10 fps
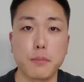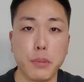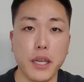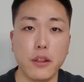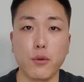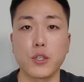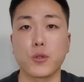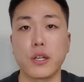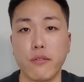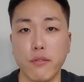
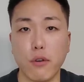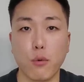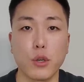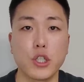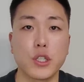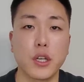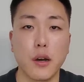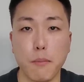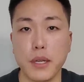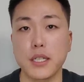P3074, which is the
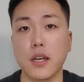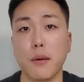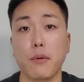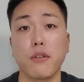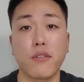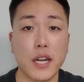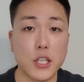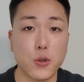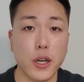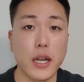company's topical
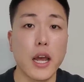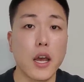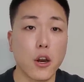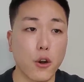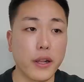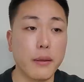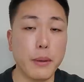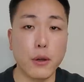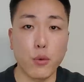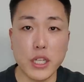finasteride, currently
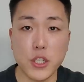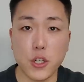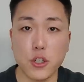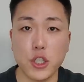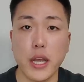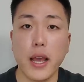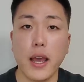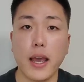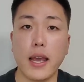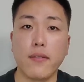being researched,
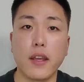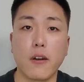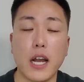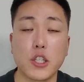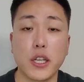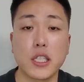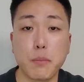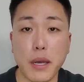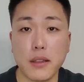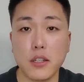and they're actually
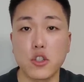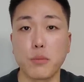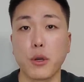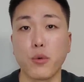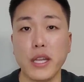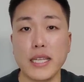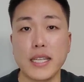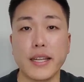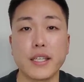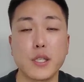expected to be
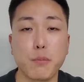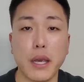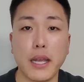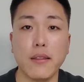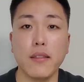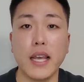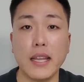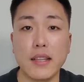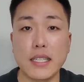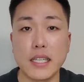released in Spain
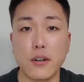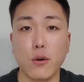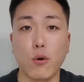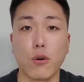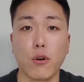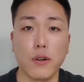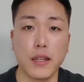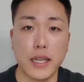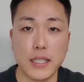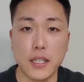late this year or
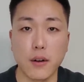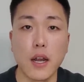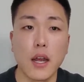early next year.